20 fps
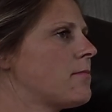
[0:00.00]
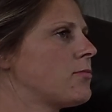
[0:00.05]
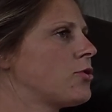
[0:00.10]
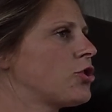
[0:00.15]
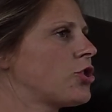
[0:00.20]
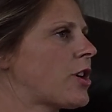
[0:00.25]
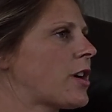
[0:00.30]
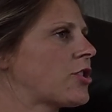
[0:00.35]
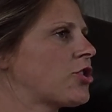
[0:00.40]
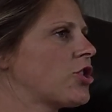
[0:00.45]

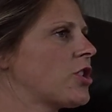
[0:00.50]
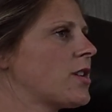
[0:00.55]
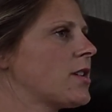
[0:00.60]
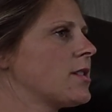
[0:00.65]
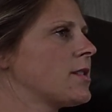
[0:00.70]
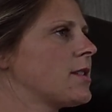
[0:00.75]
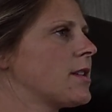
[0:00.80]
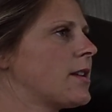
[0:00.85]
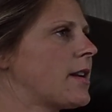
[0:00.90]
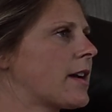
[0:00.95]

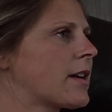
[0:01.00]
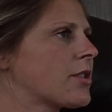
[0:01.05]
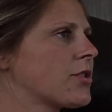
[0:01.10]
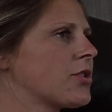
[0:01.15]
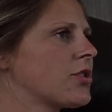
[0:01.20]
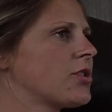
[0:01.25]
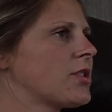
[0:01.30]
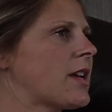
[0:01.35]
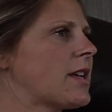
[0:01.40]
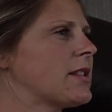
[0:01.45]
stretches and
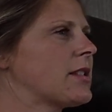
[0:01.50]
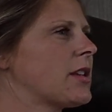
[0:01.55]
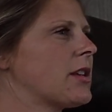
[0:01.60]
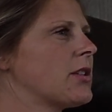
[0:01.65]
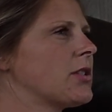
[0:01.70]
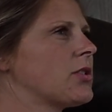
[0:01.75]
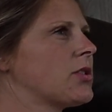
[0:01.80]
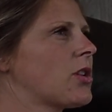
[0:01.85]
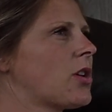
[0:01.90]
exercises.